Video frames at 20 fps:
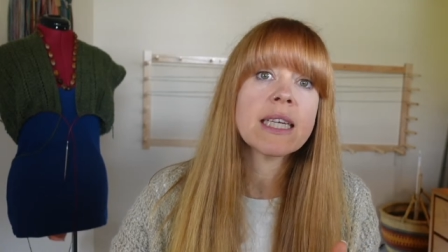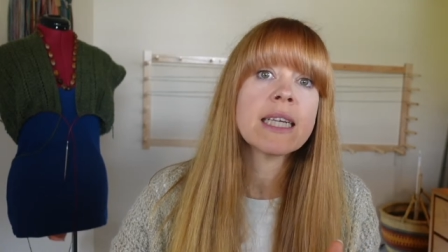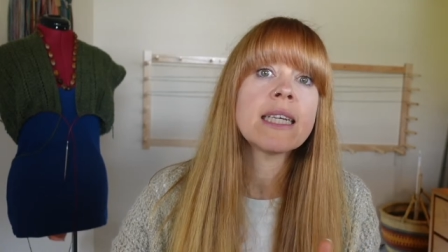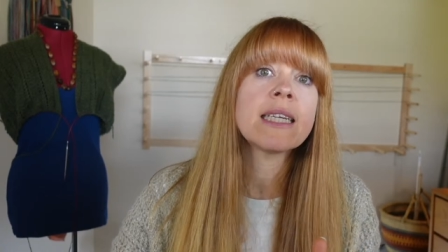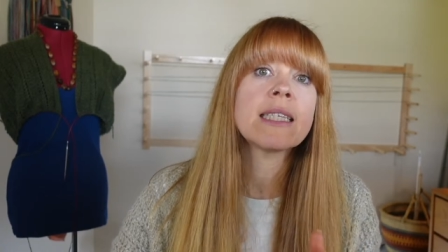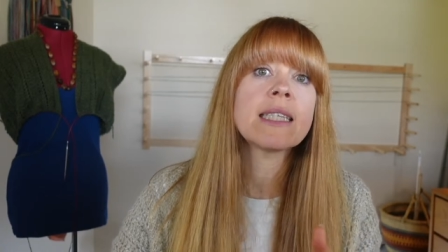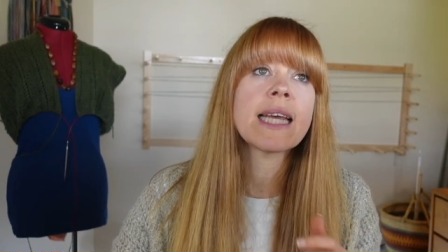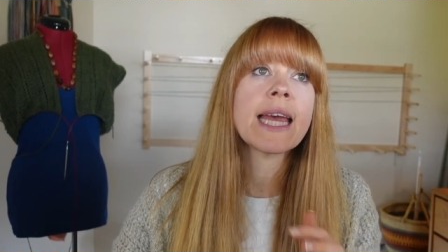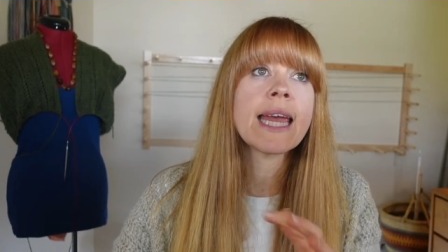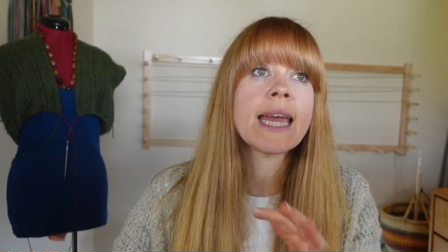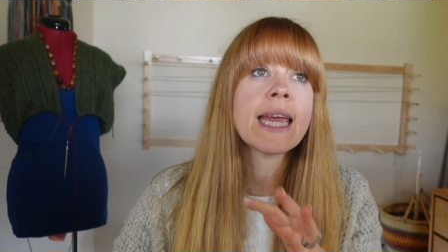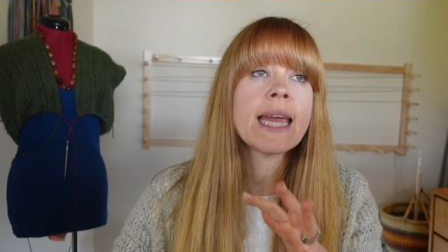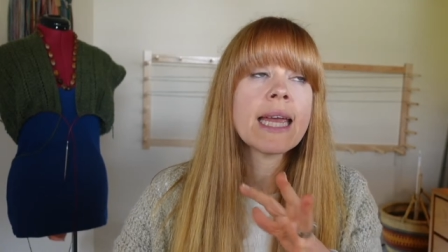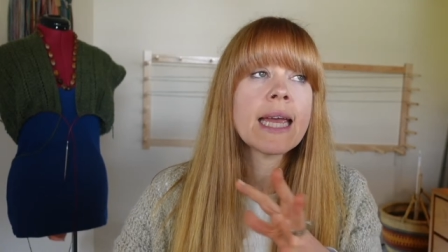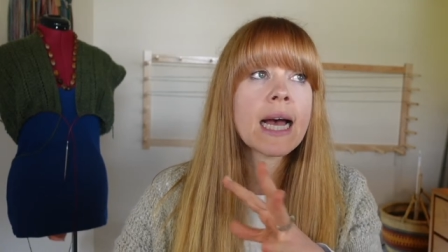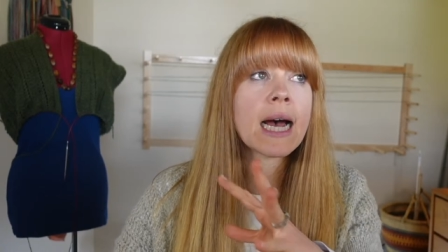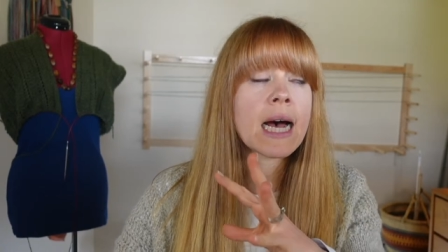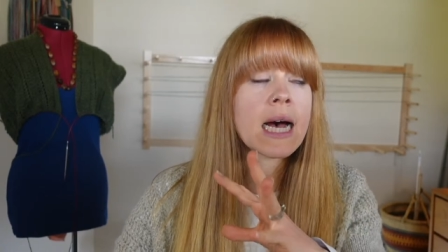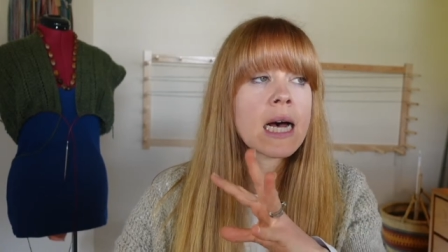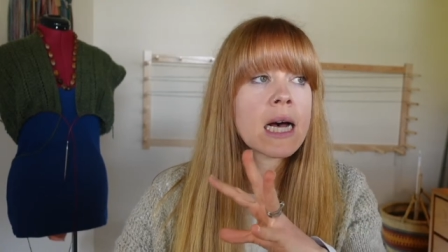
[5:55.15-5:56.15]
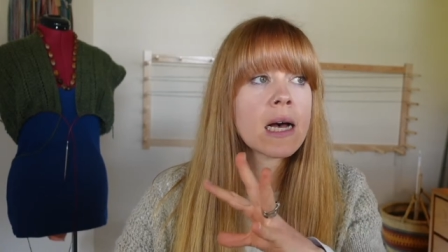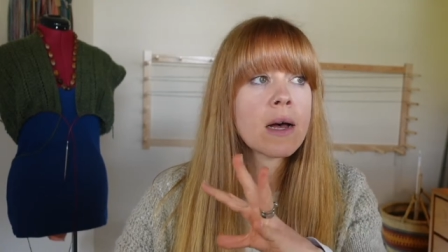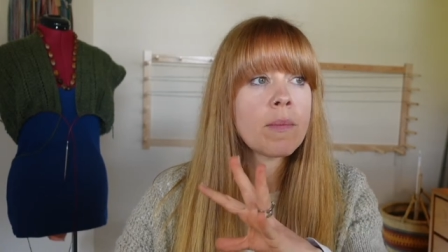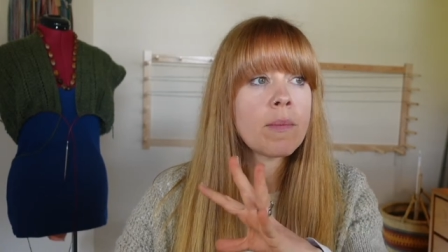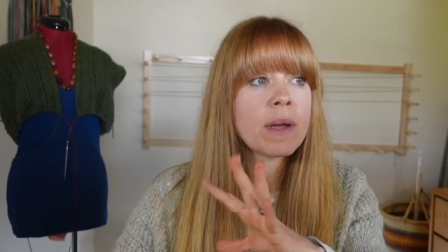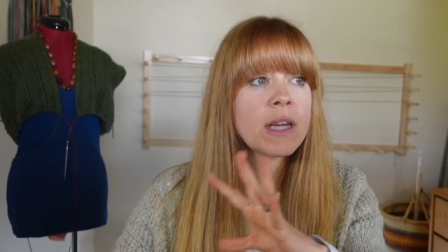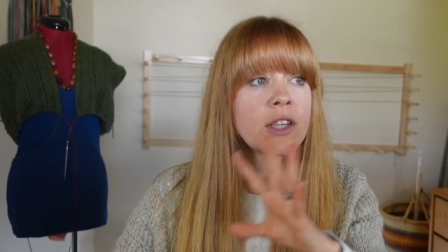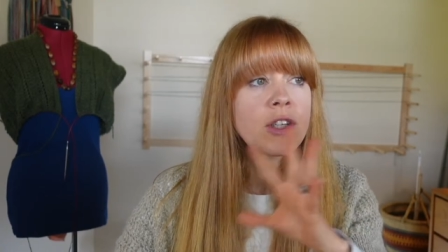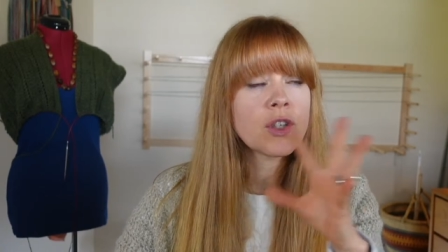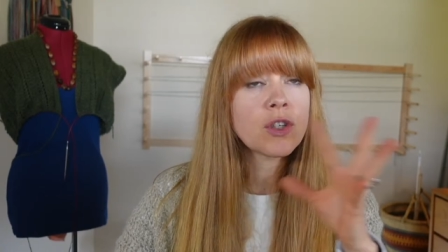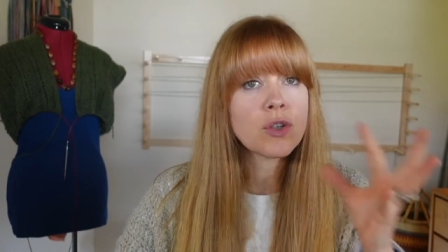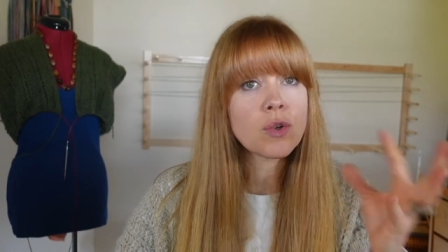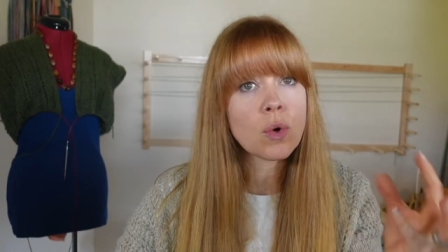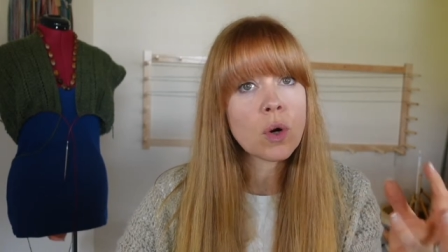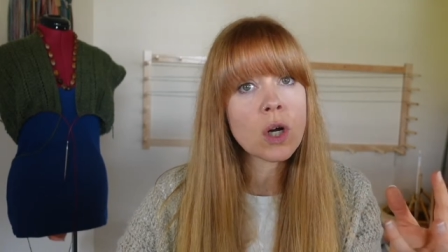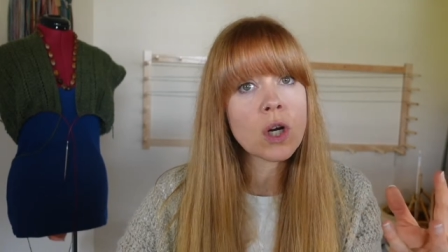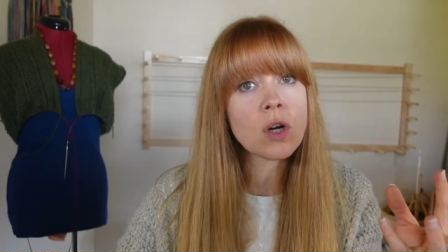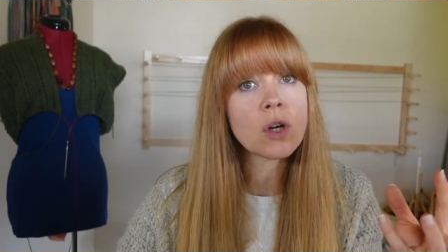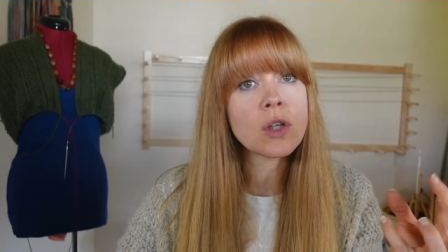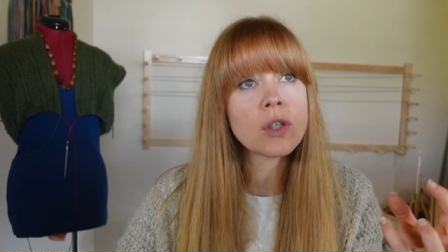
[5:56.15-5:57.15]
It is a um,
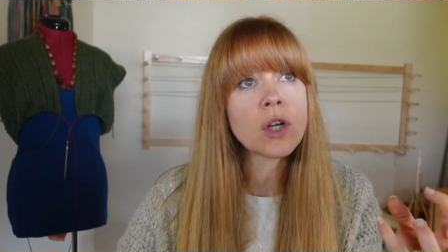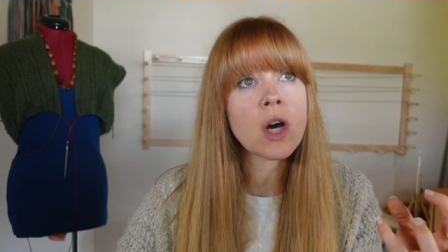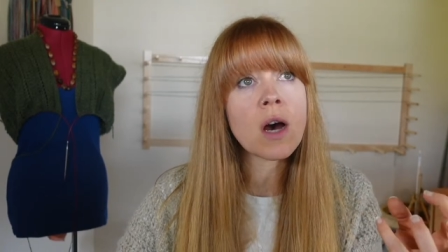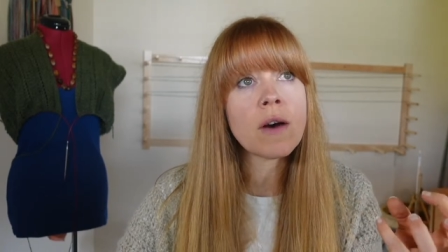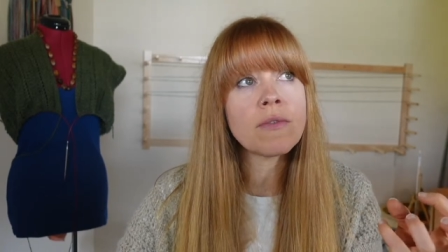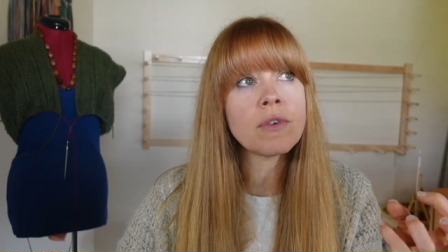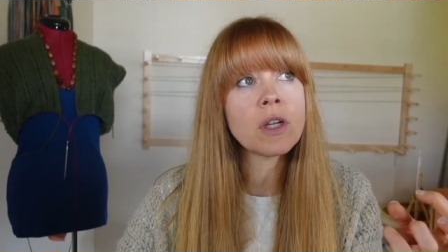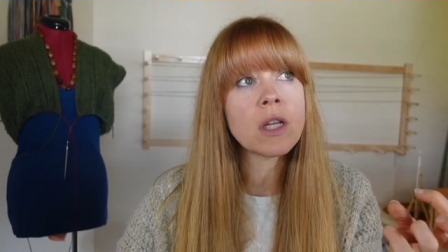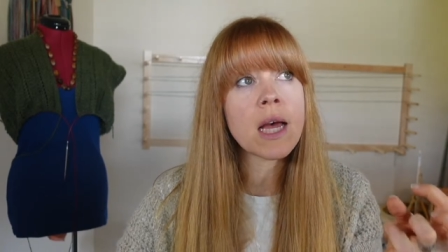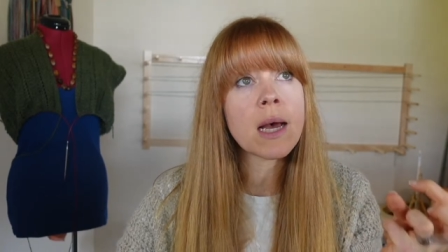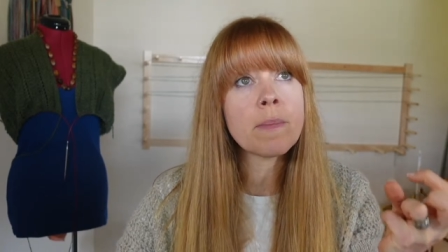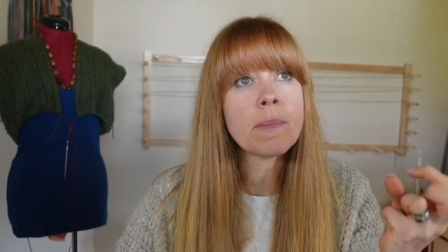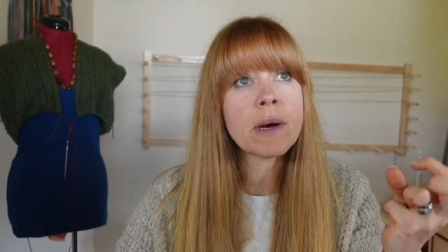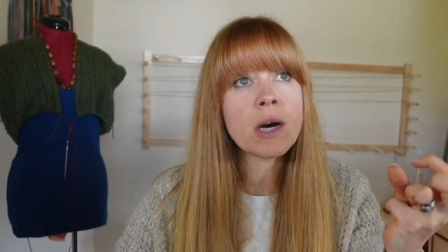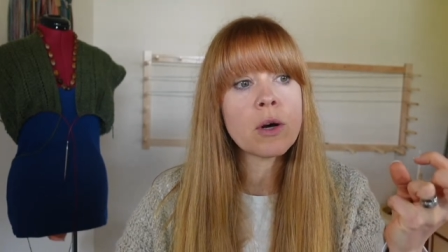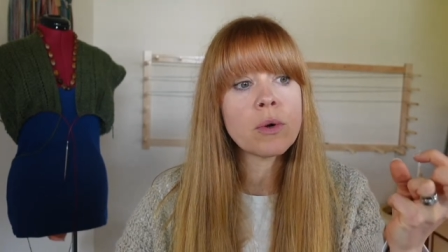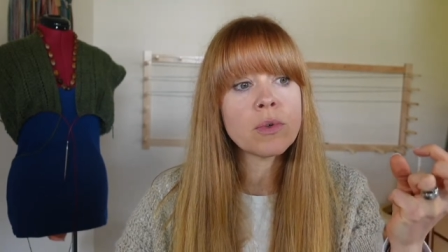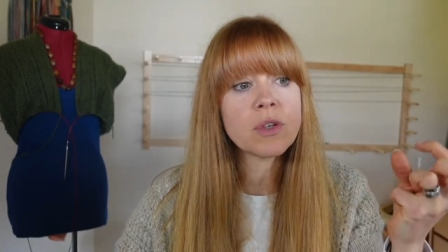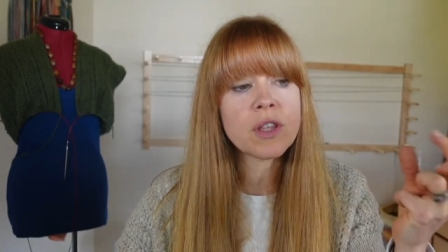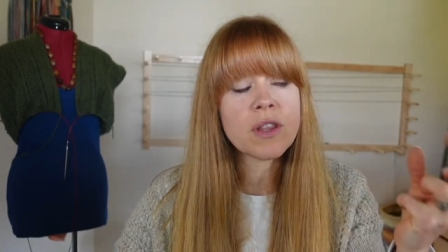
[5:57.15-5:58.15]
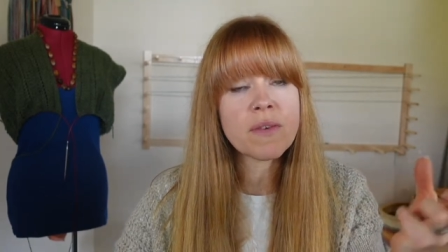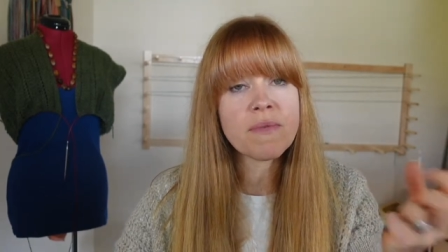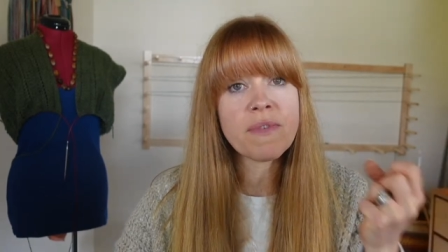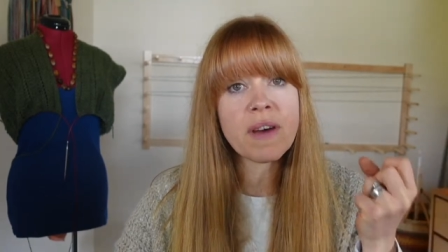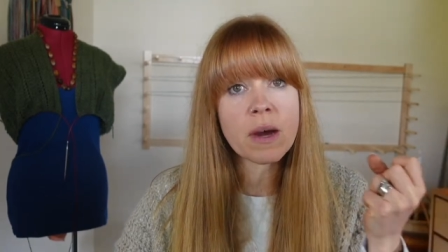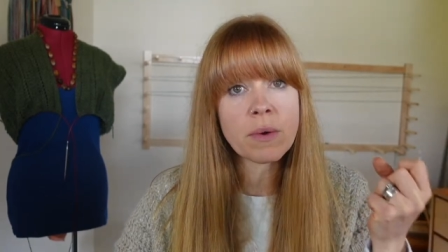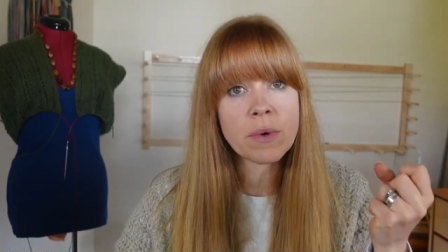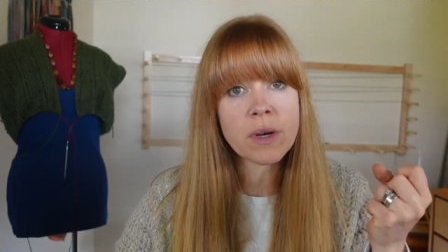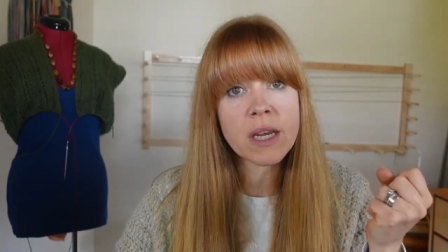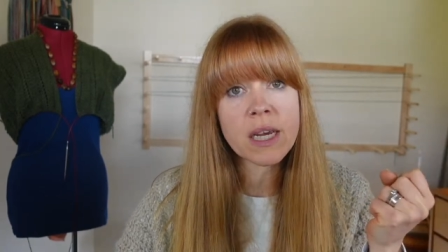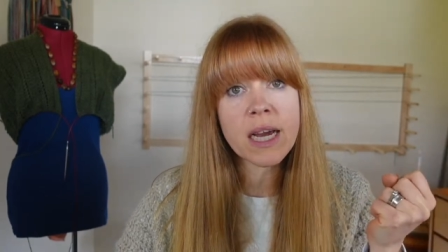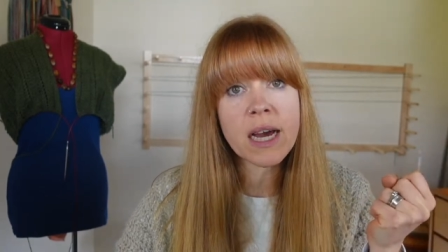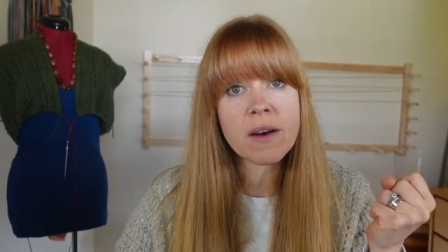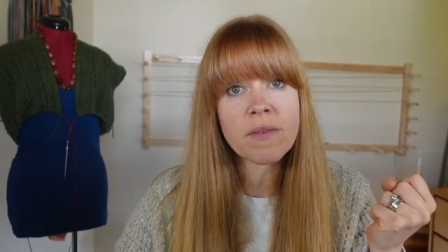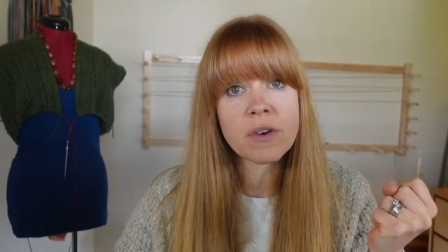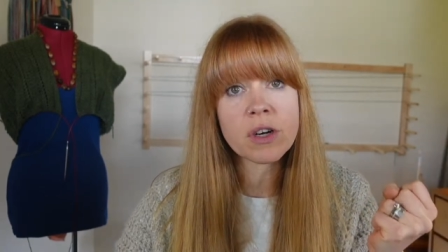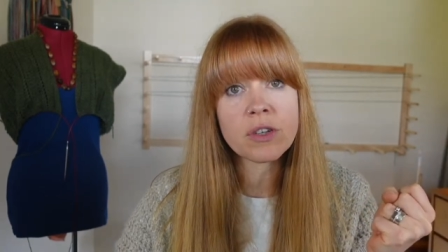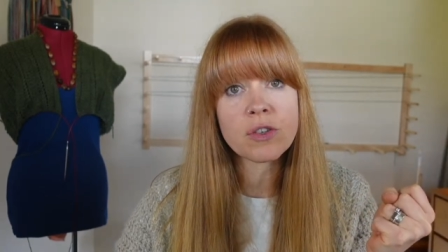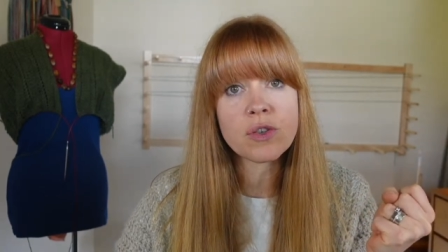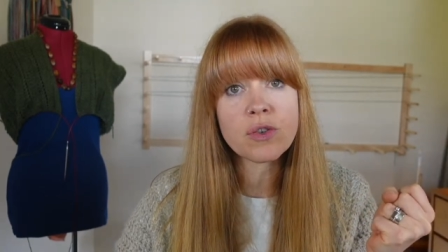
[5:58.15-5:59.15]
historical novel about the founding
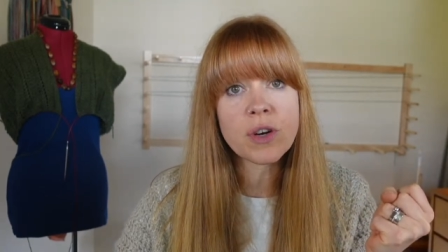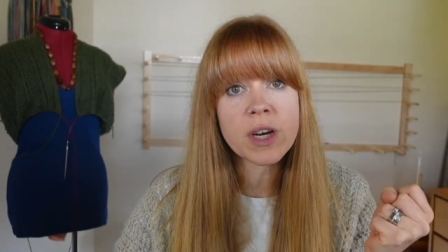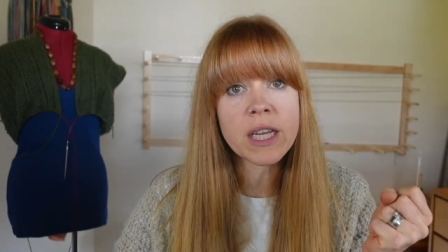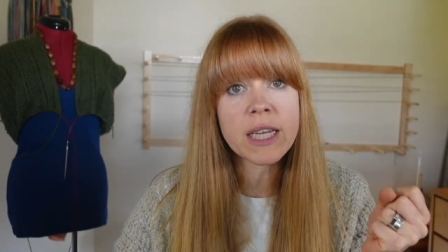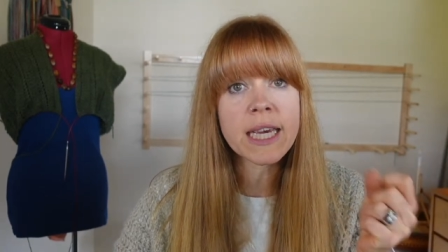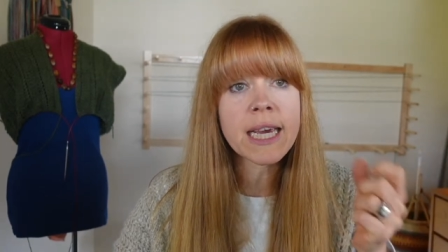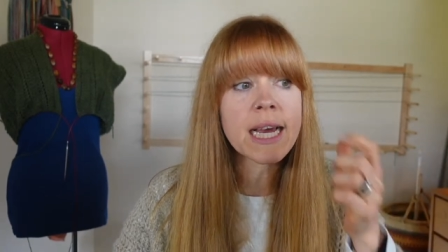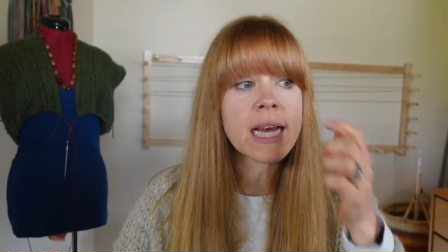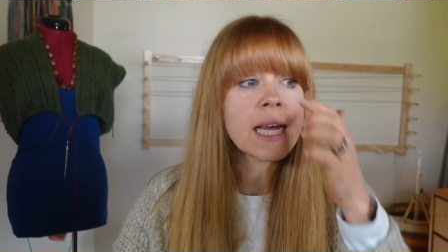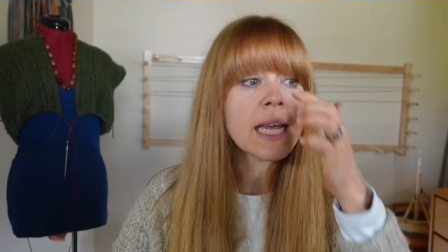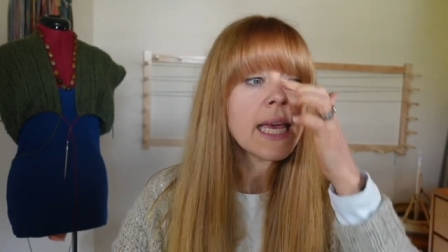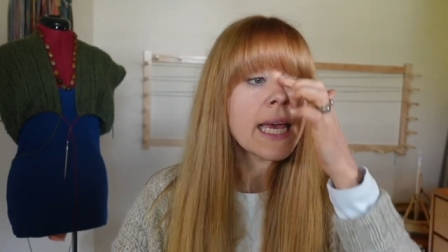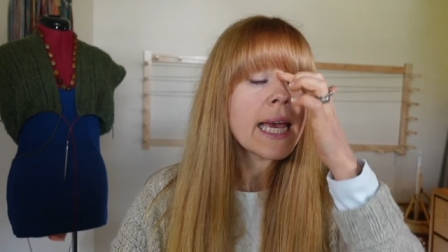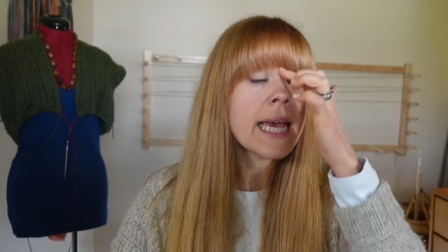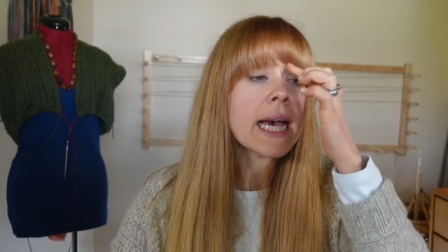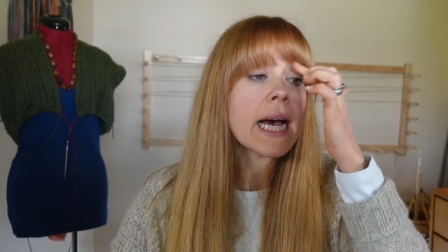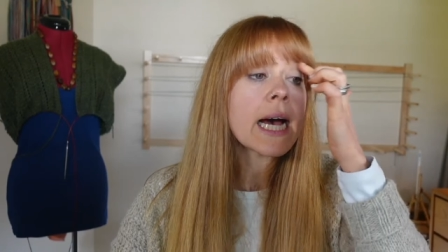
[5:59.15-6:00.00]
of Australia.